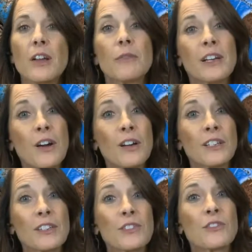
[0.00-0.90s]

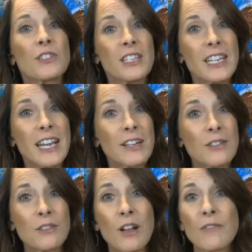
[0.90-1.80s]
Regardless, your city
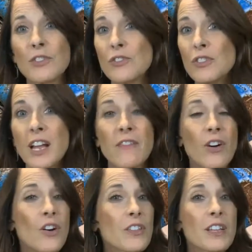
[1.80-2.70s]
council office should have
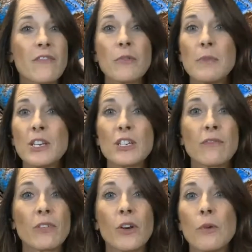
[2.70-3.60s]
all the
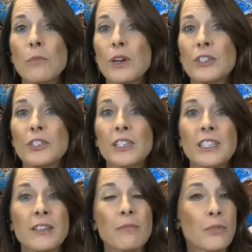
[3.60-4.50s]
information for home
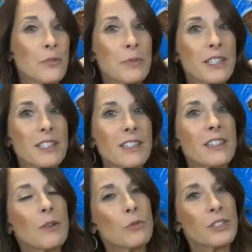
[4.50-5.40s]
projects and improvements
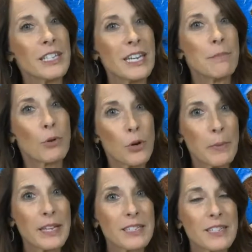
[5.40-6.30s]
that will need
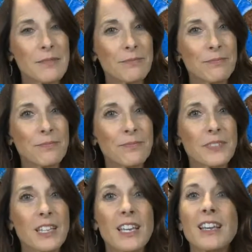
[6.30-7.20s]
permits.
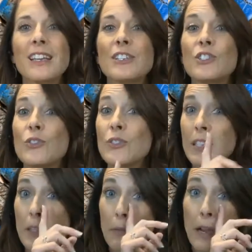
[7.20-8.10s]

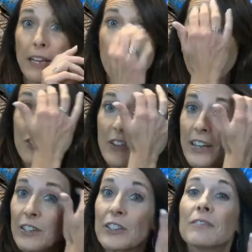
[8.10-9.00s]
Choosing the right
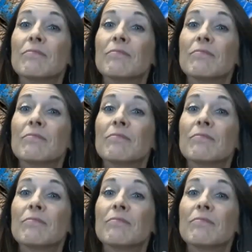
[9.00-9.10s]
contractor.